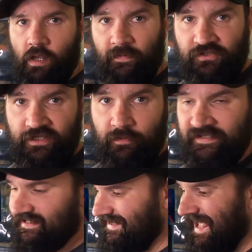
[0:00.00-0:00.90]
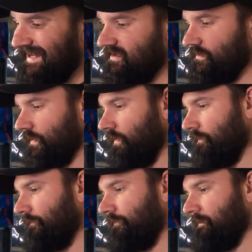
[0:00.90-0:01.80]
I'm actually coming to the end
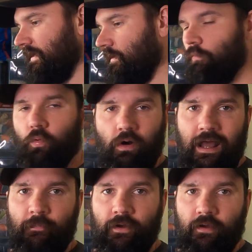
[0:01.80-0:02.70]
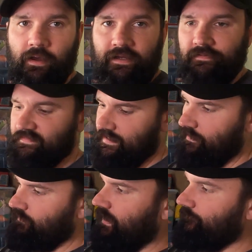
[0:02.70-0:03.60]
of my Warhammer items now.